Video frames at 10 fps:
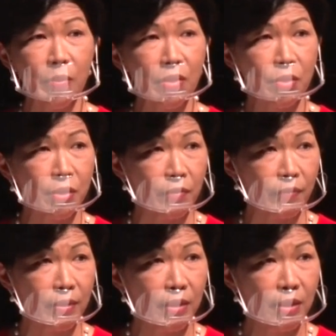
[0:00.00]

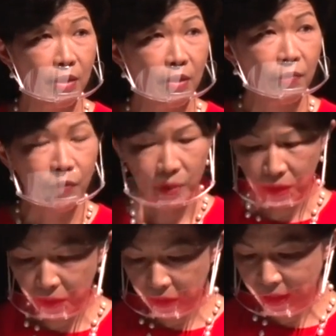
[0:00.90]
reserved for
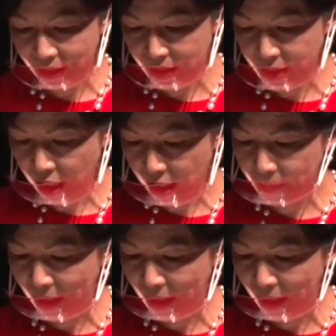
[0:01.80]
only the top